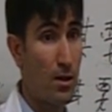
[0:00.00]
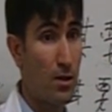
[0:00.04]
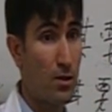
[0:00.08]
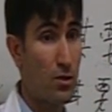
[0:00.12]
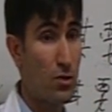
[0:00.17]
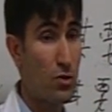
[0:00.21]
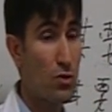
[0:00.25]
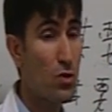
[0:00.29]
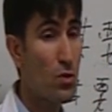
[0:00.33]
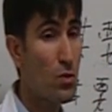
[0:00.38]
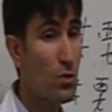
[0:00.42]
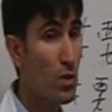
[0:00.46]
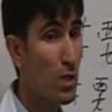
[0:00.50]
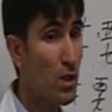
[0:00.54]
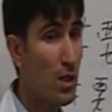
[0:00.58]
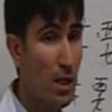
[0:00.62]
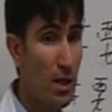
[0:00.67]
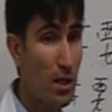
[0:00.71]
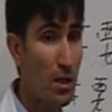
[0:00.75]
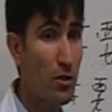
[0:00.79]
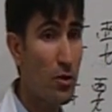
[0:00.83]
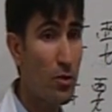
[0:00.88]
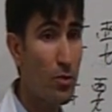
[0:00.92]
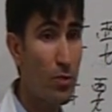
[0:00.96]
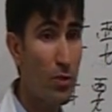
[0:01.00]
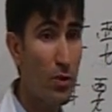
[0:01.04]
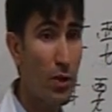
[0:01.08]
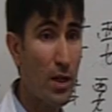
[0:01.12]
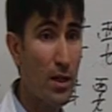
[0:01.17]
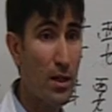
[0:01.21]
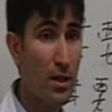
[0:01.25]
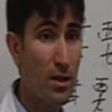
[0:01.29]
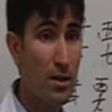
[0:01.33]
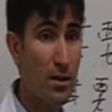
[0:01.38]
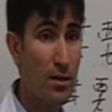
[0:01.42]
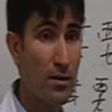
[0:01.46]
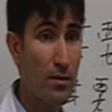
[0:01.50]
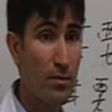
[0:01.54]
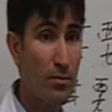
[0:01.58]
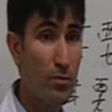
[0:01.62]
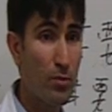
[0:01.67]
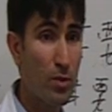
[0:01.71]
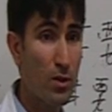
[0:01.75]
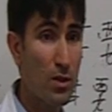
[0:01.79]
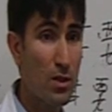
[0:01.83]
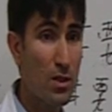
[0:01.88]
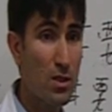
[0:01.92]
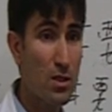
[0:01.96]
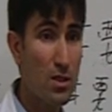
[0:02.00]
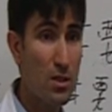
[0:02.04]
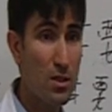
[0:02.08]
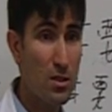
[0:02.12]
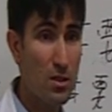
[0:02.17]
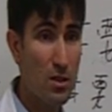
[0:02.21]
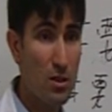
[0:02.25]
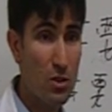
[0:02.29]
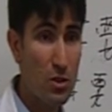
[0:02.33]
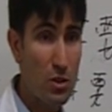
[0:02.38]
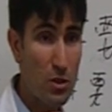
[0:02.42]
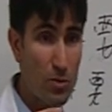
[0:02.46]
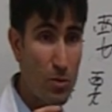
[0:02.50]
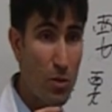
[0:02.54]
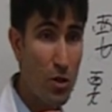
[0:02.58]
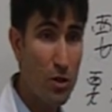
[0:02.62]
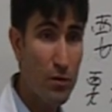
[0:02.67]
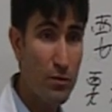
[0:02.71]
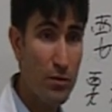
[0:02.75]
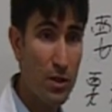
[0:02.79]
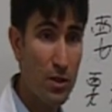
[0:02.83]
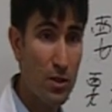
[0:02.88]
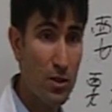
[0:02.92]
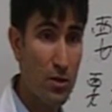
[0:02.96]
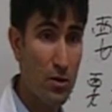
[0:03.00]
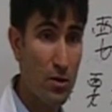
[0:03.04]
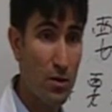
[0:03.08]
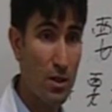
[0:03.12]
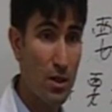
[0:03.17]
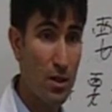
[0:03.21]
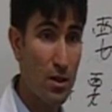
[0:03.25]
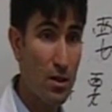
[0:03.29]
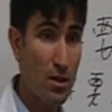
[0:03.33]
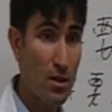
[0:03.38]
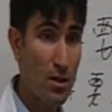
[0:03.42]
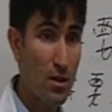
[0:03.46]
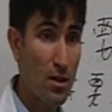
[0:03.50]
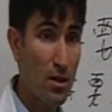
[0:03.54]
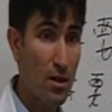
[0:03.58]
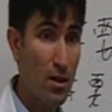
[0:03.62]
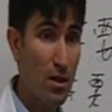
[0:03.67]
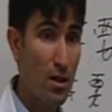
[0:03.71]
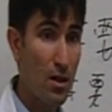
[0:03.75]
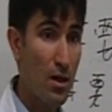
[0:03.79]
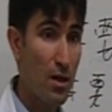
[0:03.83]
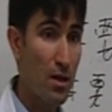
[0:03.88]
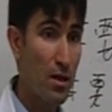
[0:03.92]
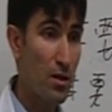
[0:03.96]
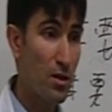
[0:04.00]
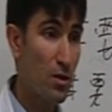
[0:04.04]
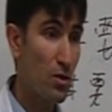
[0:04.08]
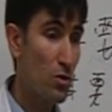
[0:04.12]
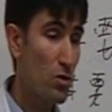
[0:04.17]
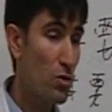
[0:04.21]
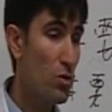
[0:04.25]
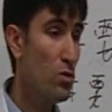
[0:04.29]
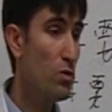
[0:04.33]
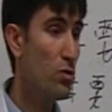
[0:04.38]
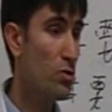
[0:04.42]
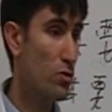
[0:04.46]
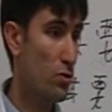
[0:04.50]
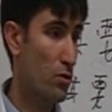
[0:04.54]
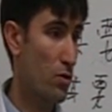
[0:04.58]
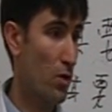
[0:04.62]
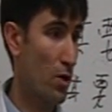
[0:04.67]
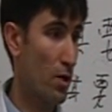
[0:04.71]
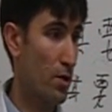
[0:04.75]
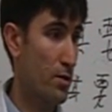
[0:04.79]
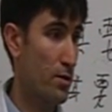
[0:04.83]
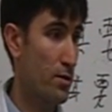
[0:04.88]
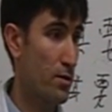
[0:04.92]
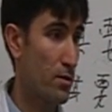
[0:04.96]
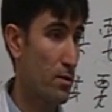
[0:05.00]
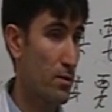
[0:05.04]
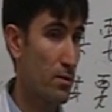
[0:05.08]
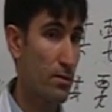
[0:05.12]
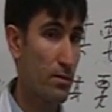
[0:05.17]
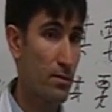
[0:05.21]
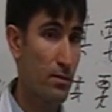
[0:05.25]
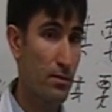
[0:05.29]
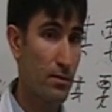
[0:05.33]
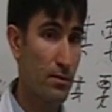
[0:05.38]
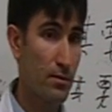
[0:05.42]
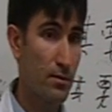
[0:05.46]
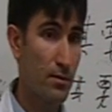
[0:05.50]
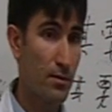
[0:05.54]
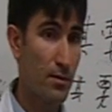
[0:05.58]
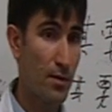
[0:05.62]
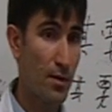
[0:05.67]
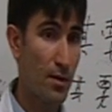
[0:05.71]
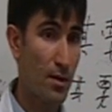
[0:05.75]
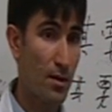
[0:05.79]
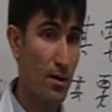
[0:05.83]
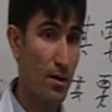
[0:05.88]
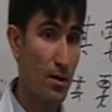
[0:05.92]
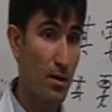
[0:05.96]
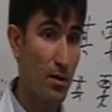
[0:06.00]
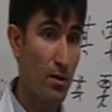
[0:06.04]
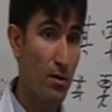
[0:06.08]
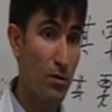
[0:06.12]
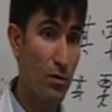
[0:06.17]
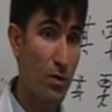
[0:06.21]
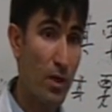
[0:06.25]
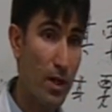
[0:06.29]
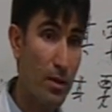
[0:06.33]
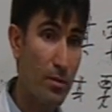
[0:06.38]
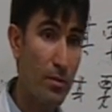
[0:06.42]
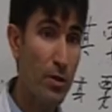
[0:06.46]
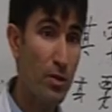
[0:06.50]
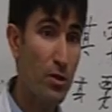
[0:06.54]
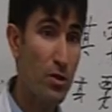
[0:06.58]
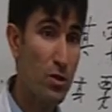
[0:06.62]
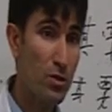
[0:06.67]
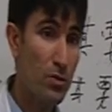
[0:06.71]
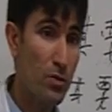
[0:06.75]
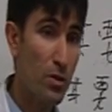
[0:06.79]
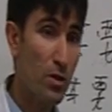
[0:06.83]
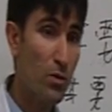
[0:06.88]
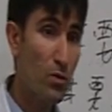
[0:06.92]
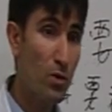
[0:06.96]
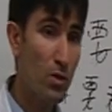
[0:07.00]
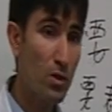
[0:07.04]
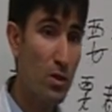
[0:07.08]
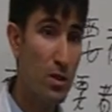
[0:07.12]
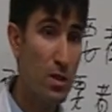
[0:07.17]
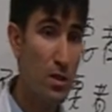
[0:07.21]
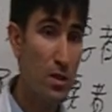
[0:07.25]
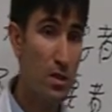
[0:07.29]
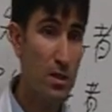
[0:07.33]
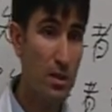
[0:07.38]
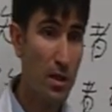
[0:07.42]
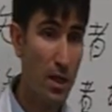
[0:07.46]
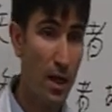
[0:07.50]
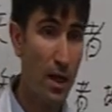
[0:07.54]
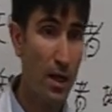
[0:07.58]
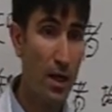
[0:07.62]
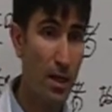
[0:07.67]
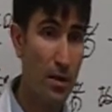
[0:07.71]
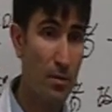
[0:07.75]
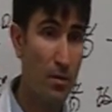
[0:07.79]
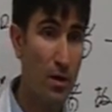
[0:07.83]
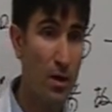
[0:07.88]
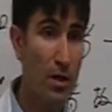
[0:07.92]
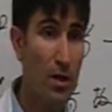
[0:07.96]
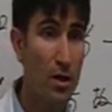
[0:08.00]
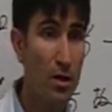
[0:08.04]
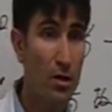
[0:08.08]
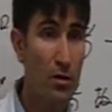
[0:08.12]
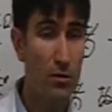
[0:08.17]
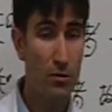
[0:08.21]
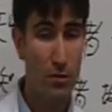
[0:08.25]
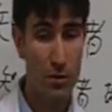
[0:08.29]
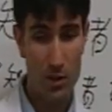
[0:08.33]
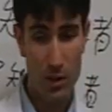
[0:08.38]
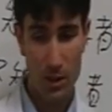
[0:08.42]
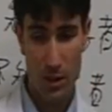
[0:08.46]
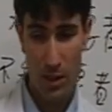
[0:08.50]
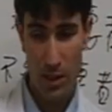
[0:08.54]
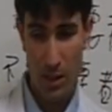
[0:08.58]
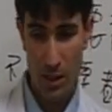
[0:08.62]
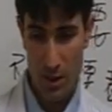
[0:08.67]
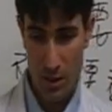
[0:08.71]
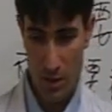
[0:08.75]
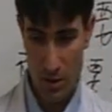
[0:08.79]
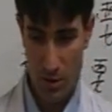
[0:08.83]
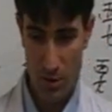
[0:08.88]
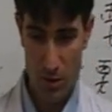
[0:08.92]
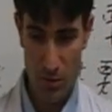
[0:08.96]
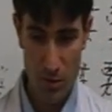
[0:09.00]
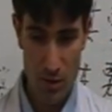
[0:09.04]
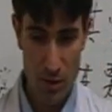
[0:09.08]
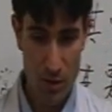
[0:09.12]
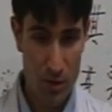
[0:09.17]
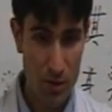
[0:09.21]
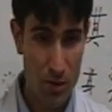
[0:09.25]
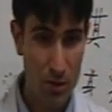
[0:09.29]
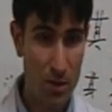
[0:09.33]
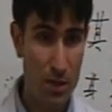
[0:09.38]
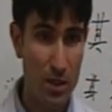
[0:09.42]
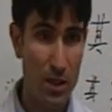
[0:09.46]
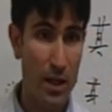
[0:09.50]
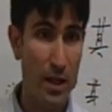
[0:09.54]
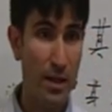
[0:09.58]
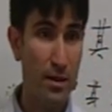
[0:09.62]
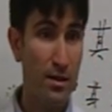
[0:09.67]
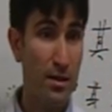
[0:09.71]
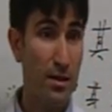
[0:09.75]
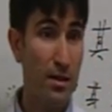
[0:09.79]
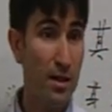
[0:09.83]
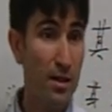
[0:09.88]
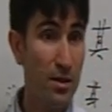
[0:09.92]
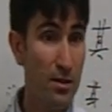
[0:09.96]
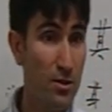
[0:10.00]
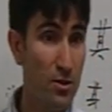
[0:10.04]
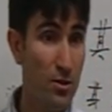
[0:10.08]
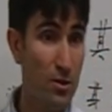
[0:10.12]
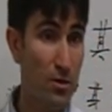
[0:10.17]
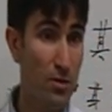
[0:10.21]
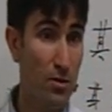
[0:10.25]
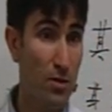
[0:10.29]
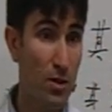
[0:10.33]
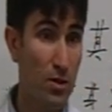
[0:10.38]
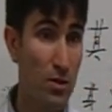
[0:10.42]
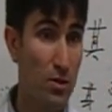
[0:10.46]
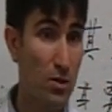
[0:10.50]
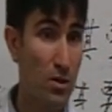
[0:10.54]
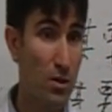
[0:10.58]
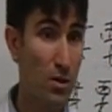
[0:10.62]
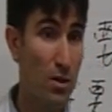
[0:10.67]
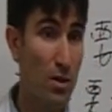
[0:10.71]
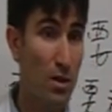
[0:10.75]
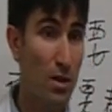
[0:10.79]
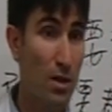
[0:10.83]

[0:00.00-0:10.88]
So we got her pregnant, but this is a small victory and a huge loss, right? Because we want this time for the next generation and the next generation.